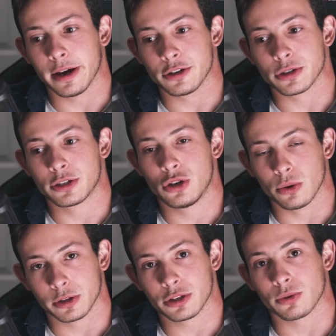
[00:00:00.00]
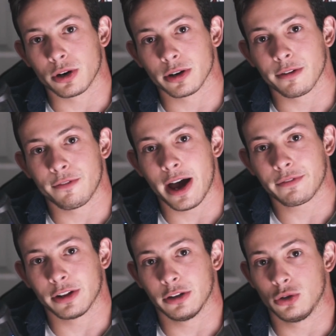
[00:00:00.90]
and just don't disregard the fact
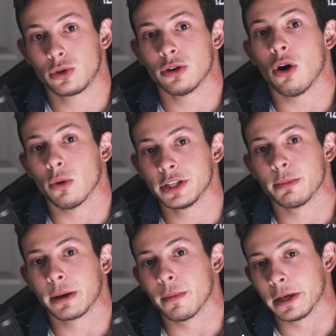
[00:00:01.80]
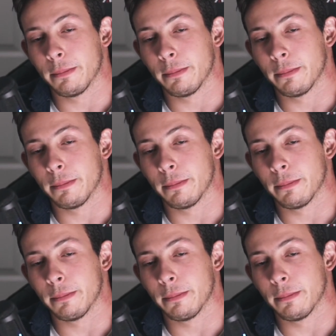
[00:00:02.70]
that you can always make money